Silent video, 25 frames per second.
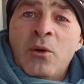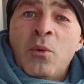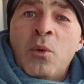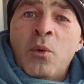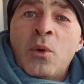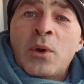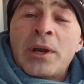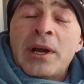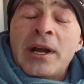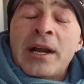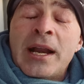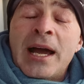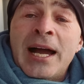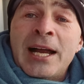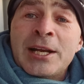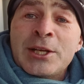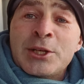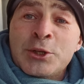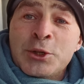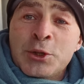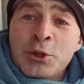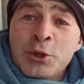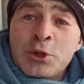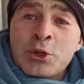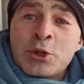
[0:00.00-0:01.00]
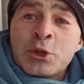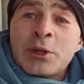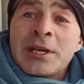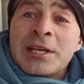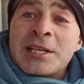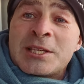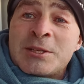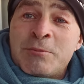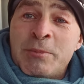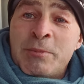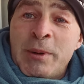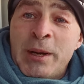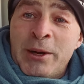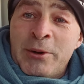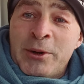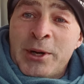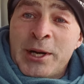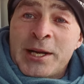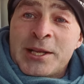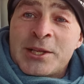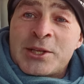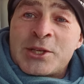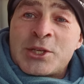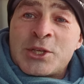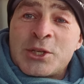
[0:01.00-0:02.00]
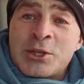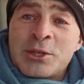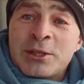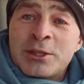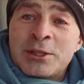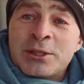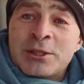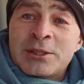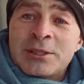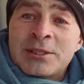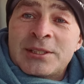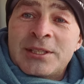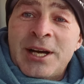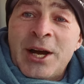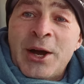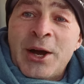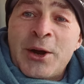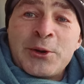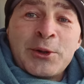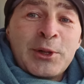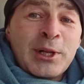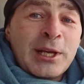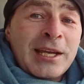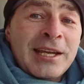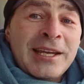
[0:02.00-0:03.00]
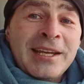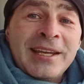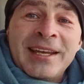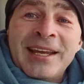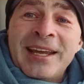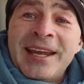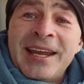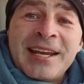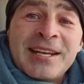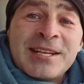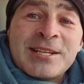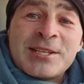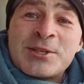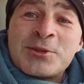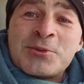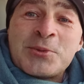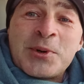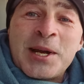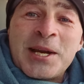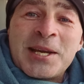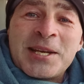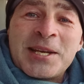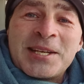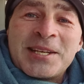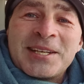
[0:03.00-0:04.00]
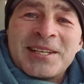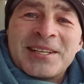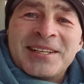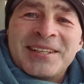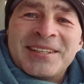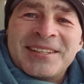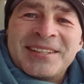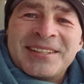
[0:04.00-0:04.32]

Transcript: What an unusual experience, only in Sweden.